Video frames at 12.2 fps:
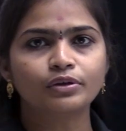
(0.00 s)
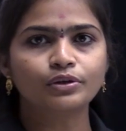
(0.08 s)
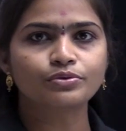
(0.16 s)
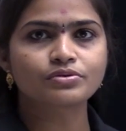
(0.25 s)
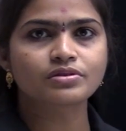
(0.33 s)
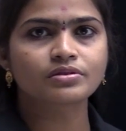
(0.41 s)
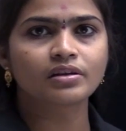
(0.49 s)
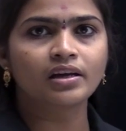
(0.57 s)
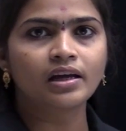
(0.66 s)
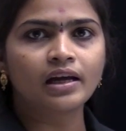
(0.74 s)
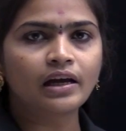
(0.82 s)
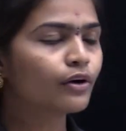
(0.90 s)
to use.
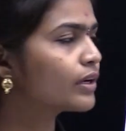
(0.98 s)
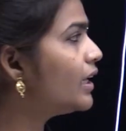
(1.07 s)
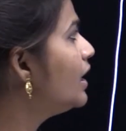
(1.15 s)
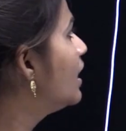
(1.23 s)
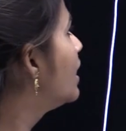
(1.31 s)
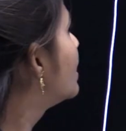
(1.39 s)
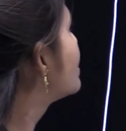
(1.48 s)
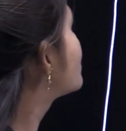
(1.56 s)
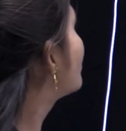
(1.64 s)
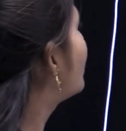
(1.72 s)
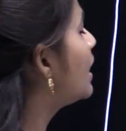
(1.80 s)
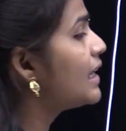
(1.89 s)
Okay,
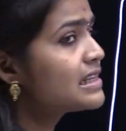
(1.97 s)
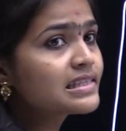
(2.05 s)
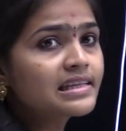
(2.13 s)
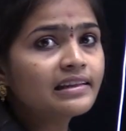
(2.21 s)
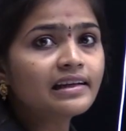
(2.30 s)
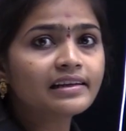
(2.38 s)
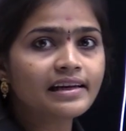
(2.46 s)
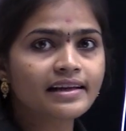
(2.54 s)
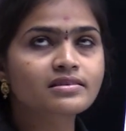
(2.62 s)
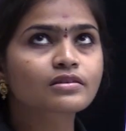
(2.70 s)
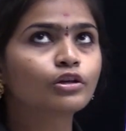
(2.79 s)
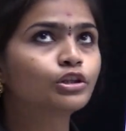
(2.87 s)
so let us see that next